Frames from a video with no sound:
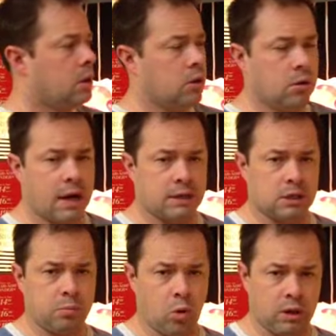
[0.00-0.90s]
You got
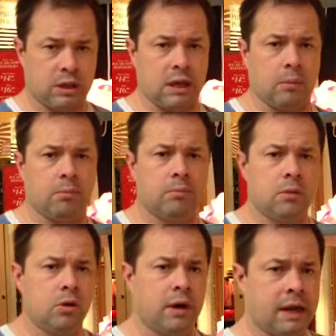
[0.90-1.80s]
sport theme.
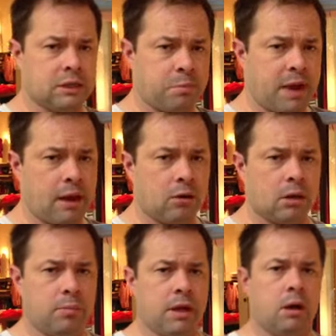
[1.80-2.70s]
Your next panel
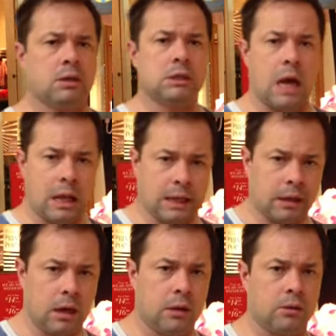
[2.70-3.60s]
can be all solid
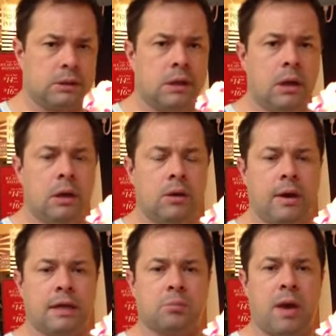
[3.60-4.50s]
colors. Your
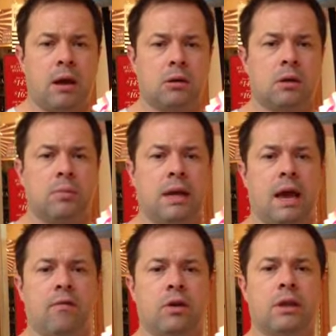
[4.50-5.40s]
next panel can be
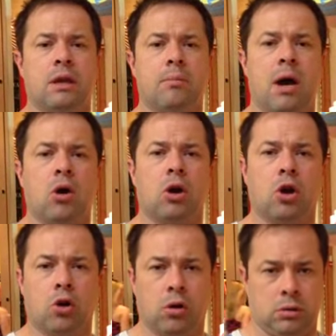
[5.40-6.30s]
everything about
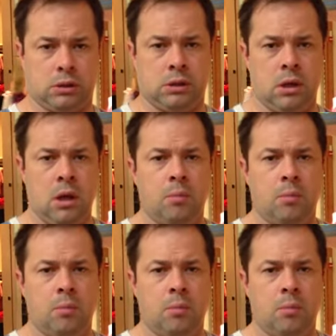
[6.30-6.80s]
girls.